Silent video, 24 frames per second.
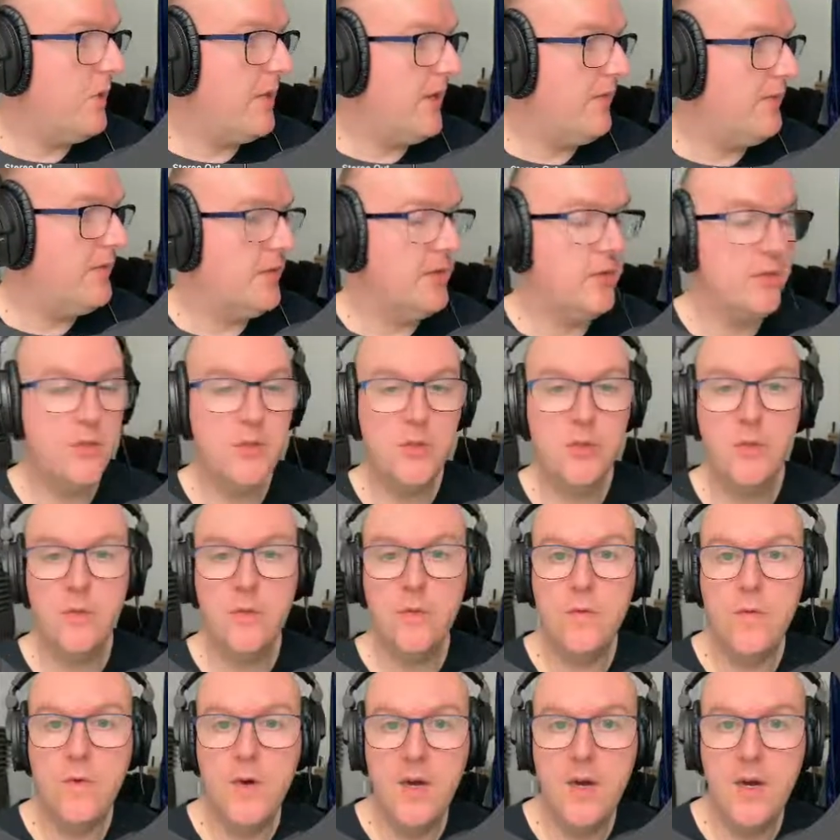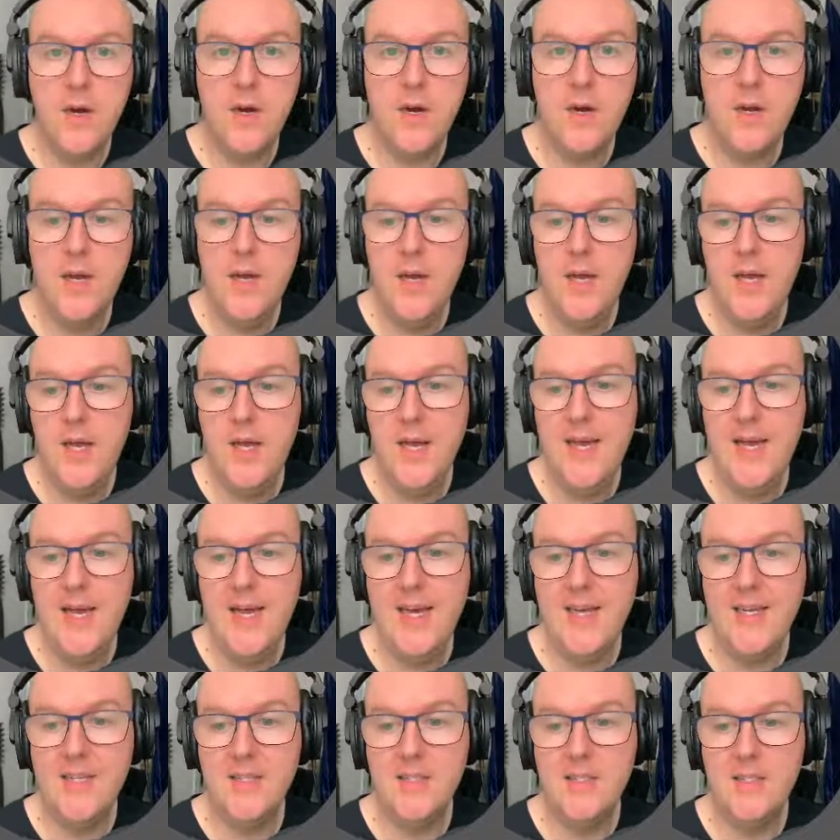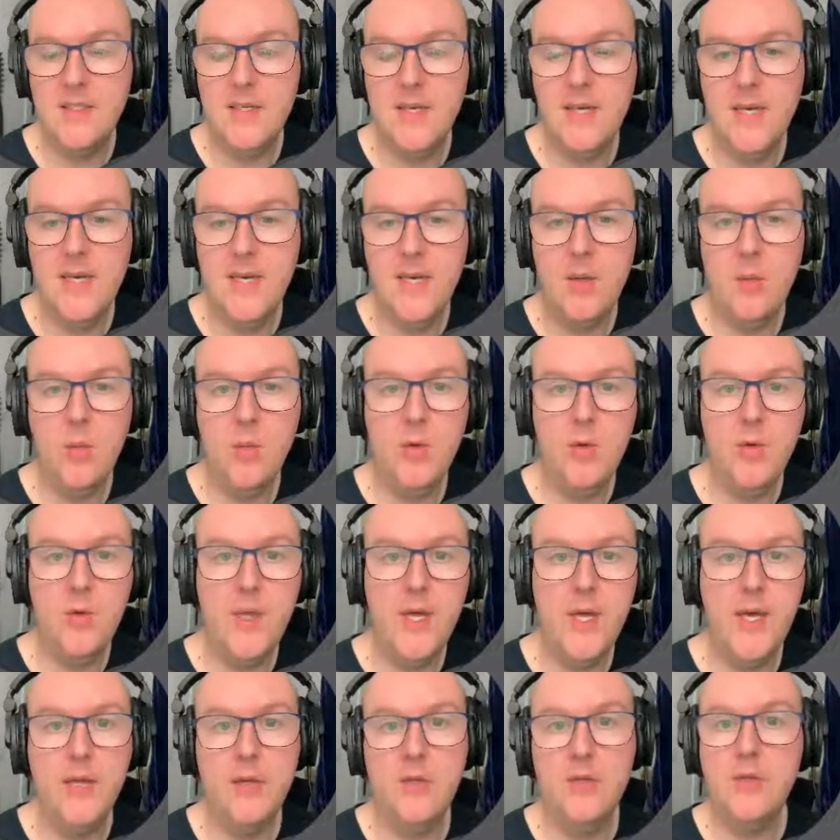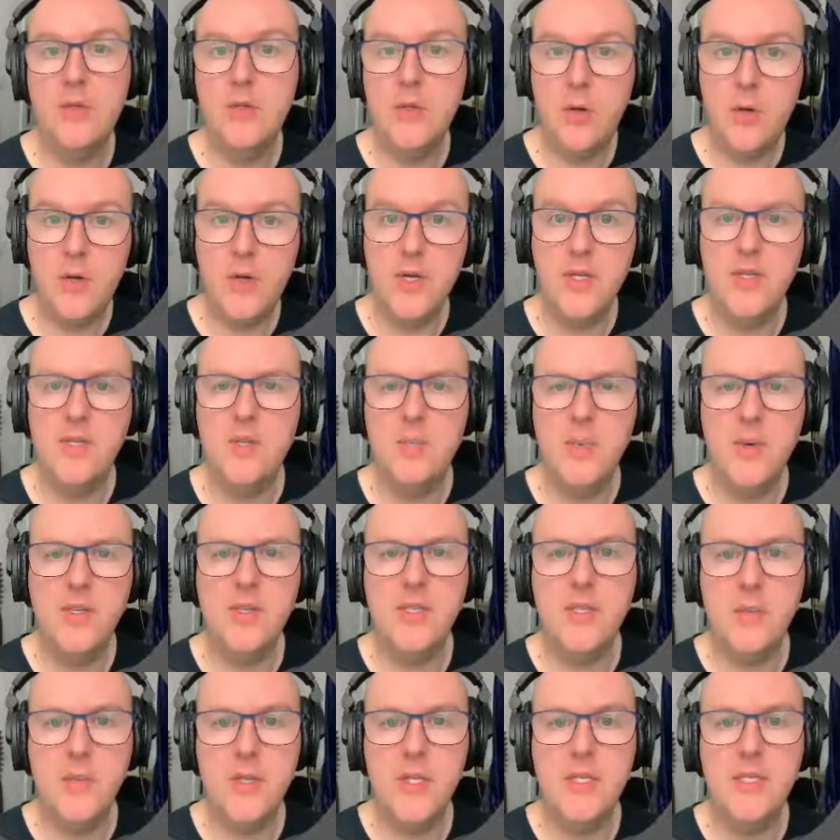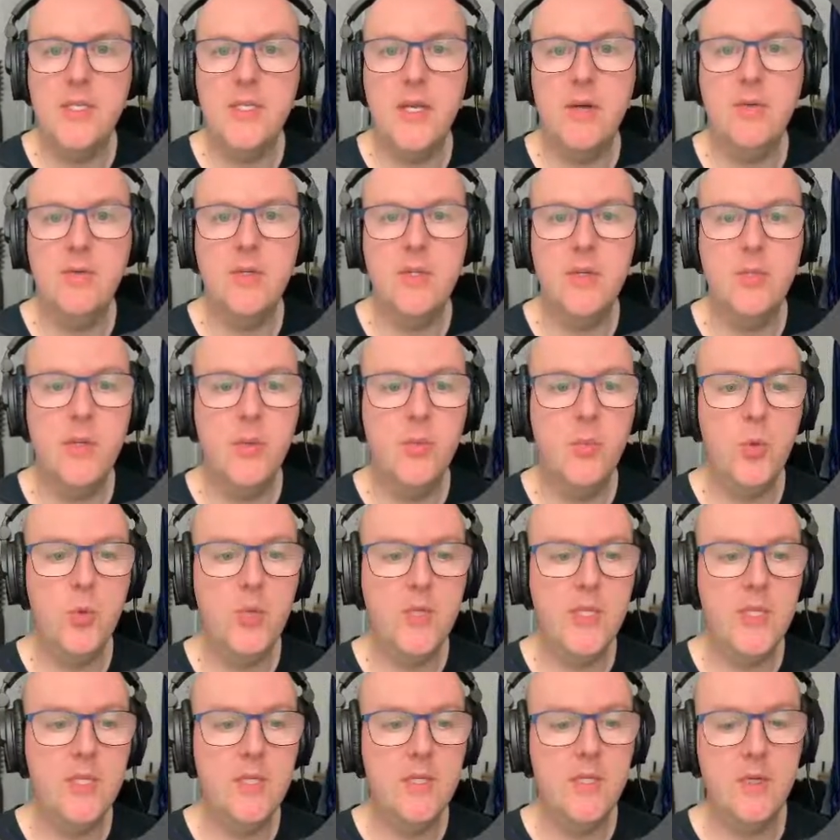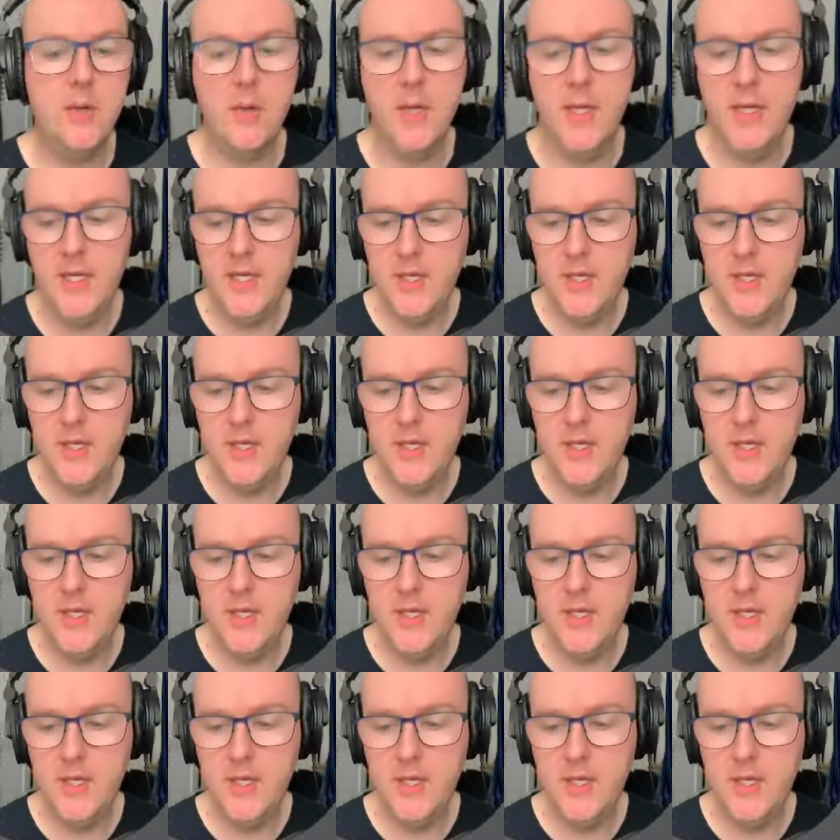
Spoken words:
I've done so far, and I will then talk into some of these sounds in a bit more detail.